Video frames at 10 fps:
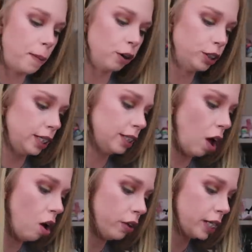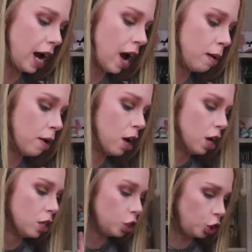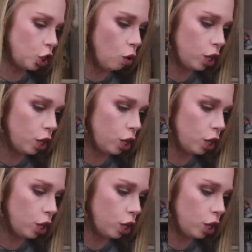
purses all the time. So